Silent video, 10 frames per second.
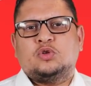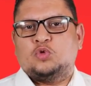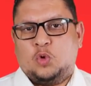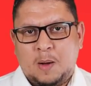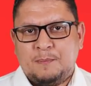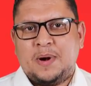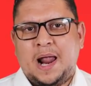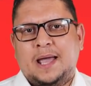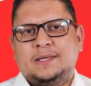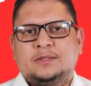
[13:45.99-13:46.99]
So you
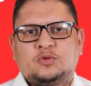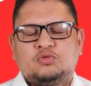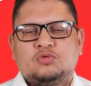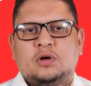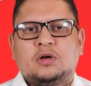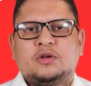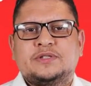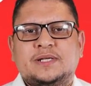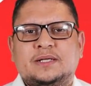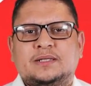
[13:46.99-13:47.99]
apply to
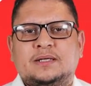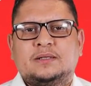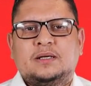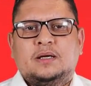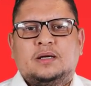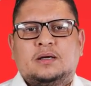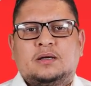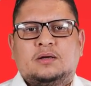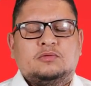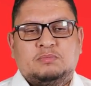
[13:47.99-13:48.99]
a certain
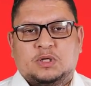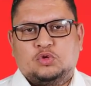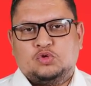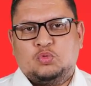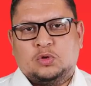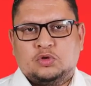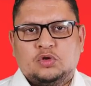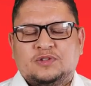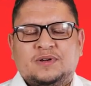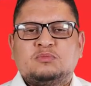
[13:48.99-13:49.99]
uh, because you want a
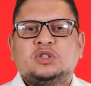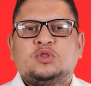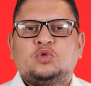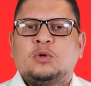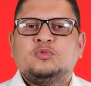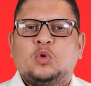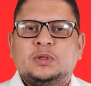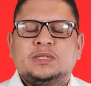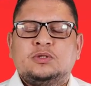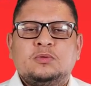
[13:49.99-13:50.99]
notified body to come
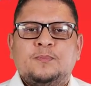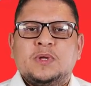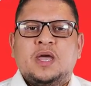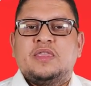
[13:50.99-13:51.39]
to audit you.